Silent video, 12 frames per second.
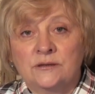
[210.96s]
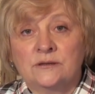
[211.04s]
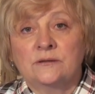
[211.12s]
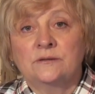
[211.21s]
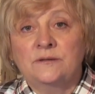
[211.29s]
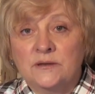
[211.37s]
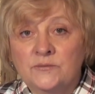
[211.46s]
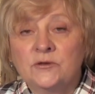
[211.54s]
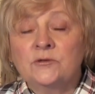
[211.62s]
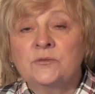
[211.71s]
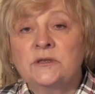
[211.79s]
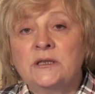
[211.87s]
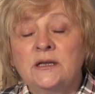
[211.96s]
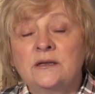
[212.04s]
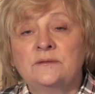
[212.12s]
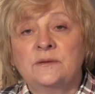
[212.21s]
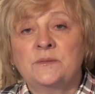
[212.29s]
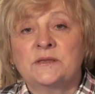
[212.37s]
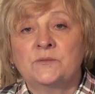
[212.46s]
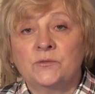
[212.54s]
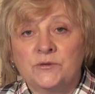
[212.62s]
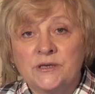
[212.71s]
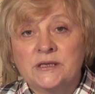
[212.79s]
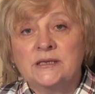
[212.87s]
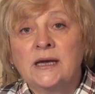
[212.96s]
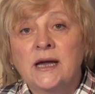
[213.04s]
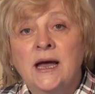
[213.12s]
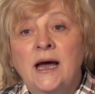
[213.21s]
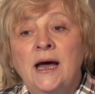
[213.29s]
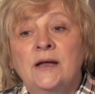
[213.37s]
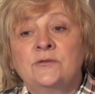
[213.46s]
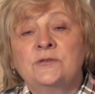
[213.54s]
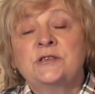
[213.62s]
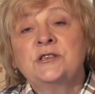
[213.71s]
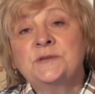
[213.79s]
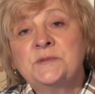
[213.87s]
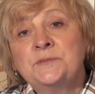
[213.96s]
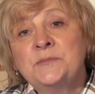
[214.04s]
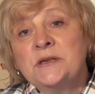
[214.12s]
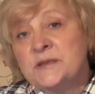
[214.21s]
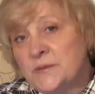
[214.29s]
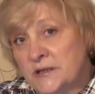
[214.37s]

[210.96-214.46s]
And what has happened in those 3 days is really outstanding.